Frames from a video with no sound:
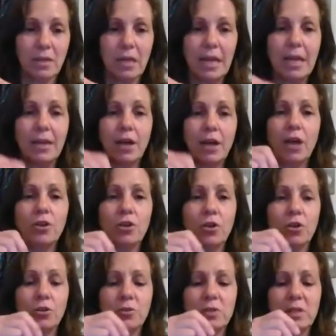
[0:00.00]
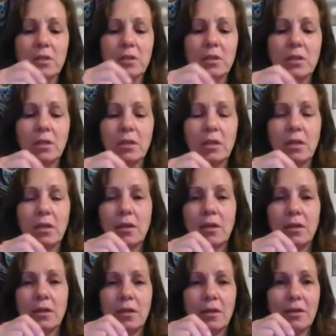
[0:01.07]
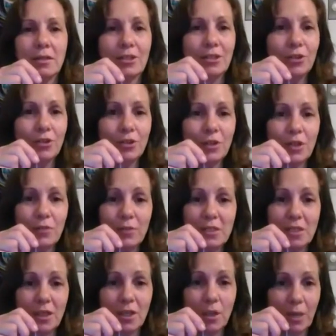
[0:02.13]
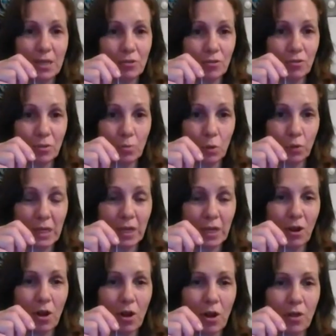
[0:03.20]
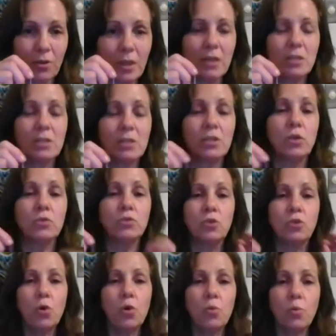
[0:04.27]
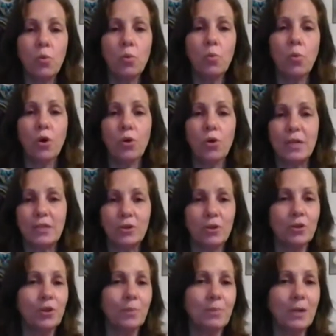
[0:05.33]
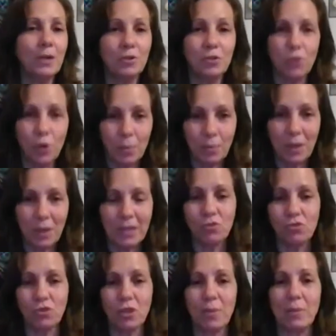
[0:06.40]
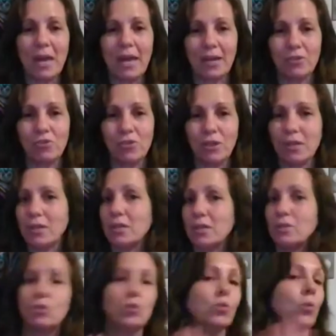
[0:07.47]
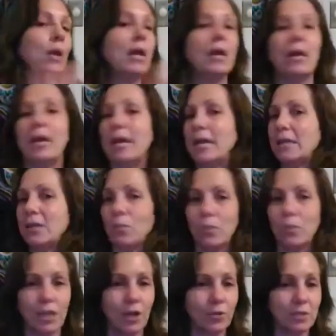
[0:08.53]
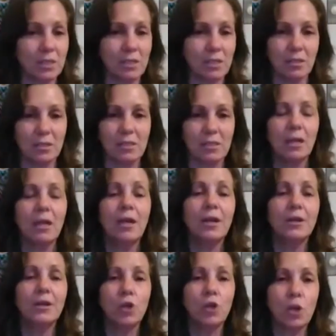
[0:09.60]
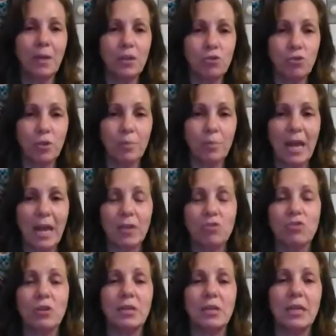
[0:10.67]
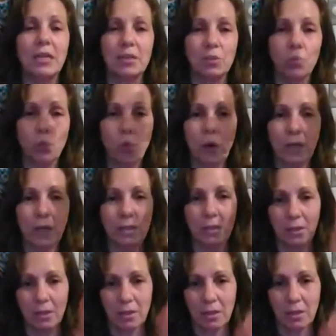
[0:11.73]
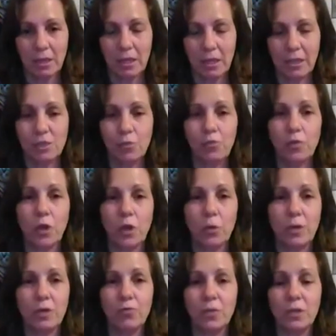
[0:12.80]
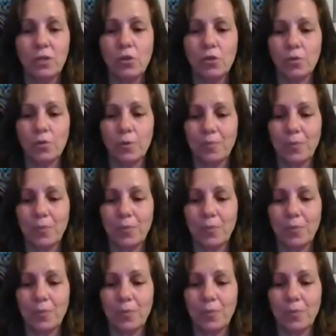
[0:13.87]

And others, you don't even see the pendulum moving at all. So don't worry. Don't compare your pendulum action to anyone else's. Your pendulum action is what is flowing for you.